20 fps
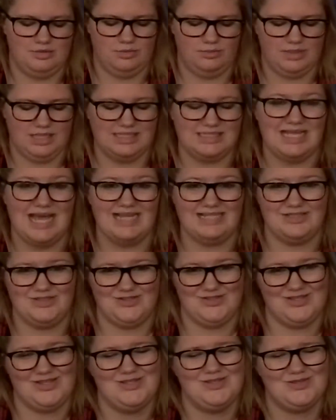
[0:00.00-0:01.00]
Cause
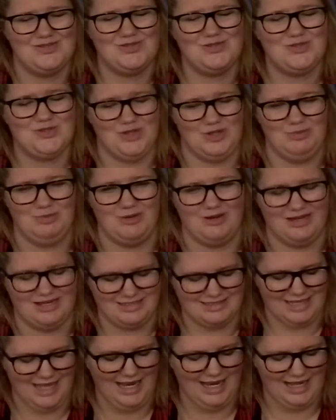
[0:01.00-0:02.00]
that's super
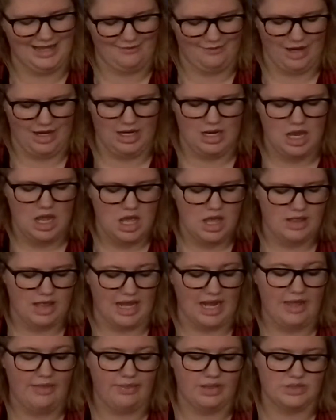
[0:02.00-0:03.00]
exciting, right? I
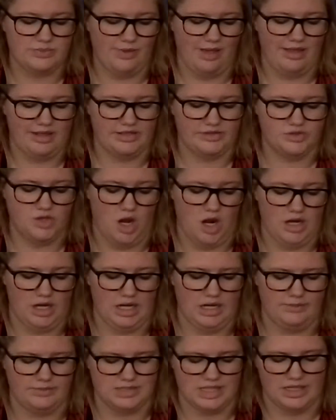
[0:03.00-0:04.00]
got this wallet at Target.
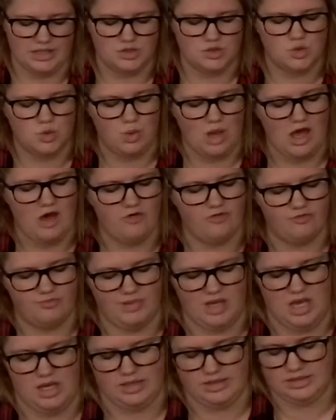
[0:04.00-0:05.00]
It was like 12
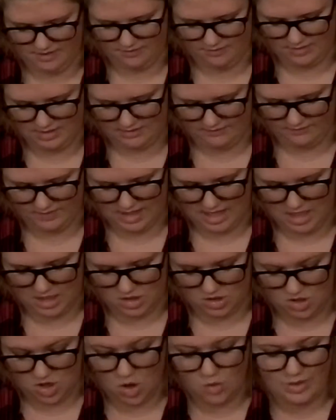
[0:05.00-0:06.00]
bucks. And I've got
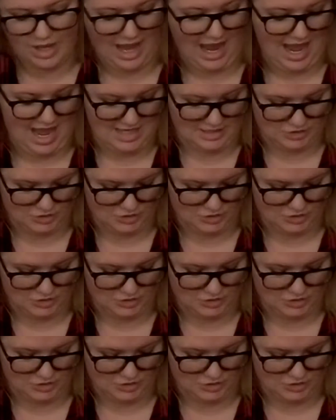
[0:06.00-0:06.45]
no cash.